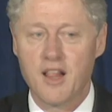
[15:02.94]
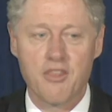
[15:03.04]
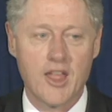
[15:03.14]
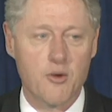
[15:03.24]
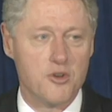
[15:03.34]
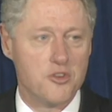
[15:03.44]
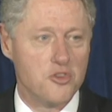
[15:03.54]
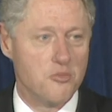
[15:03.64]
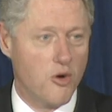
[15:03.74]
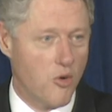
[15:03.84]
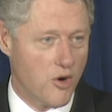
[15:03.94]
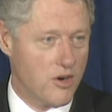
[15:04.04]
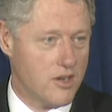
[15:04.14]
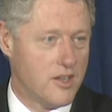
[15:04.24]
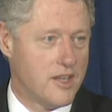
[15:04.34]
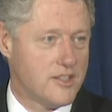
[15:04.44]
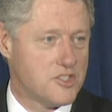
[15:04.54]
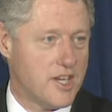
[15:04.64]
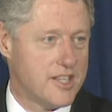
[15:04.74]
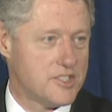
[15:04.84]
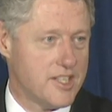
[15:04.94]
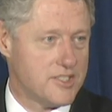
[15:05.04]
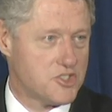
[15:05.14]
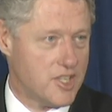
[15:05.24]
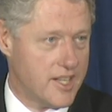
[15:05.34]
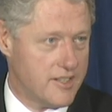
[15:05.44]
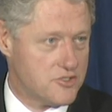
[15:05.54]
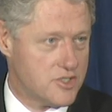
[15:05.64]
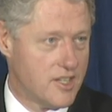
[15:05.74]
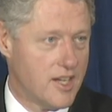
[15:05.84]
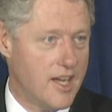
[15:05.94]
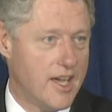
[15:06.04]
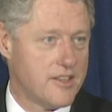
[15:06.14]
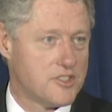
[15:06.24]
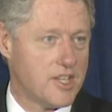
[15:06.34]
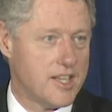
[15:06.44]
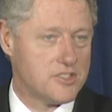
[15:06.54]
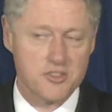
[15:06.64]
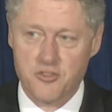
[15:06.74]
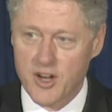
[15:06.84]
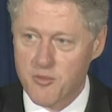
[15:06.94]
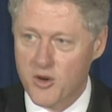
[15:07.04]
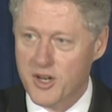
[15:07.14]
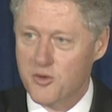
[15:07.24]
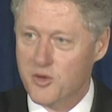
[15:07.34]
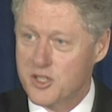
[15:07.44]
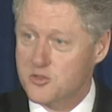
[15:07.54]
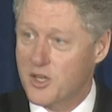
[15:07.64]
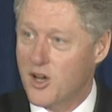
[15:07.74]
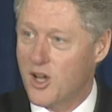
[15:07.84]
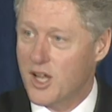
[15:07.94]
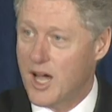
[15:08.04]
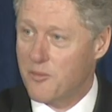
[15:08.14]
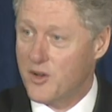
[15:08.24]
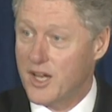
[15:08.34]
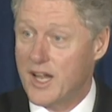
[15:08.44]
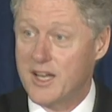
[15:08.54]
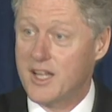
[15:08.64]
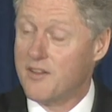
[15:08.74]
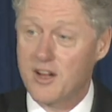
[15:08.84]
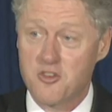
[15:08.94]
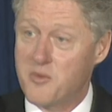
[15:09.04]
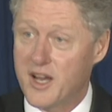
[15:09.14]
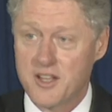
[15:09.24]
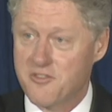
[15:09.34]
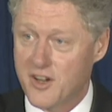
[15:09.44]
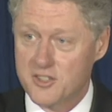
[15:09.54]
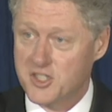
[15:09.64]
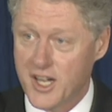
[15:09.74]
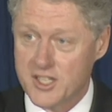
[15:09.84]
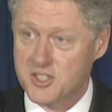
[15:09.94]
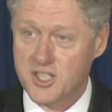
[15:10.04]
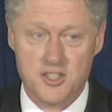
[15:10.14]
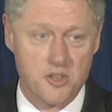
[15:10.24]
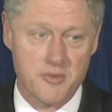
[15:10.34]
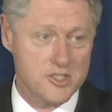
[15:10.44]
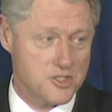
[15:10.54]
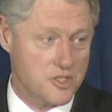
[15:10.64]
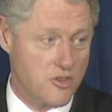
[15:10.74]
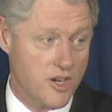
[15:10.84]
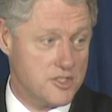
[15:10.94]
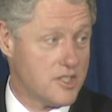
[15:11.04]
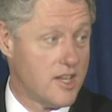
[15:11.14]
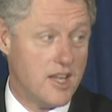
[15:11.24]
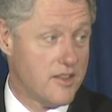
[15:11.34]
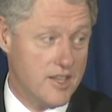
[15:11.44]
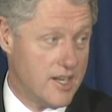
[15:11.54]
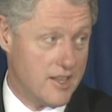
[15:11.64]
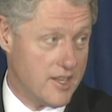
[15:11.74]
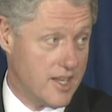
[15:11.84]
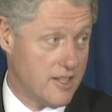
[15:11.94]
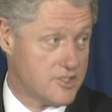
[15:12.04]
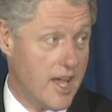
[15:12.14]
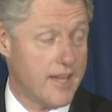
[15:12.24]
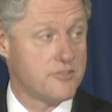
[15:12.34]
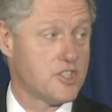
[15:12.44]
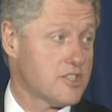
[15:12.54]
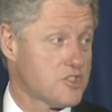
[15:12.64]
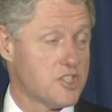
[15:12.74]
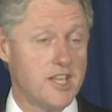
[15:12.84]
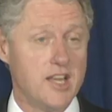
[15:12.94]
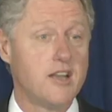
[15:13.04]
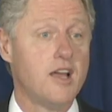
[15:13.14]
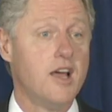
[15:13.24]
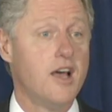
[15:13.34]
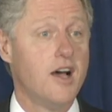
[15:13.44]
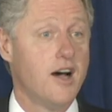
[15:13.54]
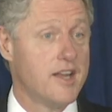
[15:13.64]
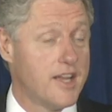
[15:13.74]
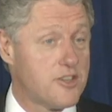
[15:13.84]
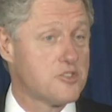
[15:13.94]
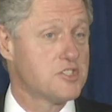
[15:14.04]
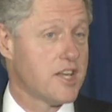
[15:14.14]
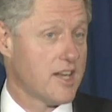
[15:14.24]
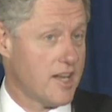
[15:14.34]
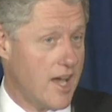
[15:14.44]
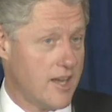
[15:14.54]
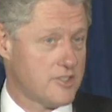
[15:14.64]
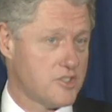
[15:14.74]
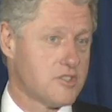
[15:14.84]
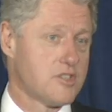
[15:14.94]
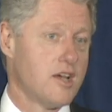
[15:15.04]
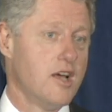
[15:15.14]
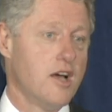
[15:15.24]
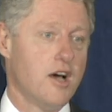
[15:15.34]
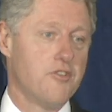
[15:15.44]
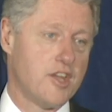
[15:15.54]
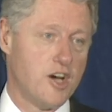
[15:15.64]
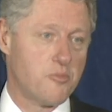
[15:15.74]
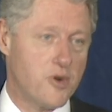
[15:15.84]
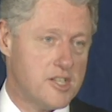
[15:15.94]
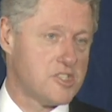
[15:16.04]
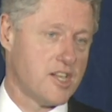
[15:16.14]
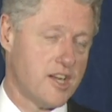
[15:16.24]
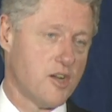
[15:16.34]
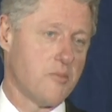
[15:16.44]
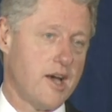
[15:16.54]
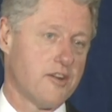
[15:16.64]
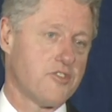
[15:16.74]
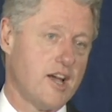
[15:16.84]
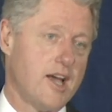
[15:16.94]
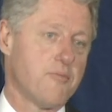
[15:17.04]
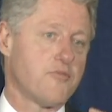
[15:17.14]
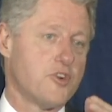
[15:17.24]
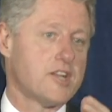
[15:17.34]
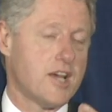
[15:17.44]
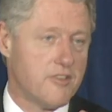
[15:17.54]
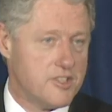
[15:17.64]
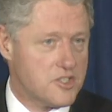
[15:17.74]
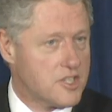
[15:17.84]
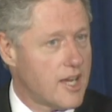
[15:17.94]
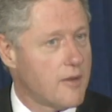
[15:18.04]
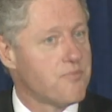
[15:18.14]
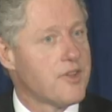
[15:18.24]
that would do more to change the incentives and to change the framework in which we all operate and to give everybody a fair chance to get their message across than anything else. I have just seen an interesting analysis of the unprecedented amount of time, free television time,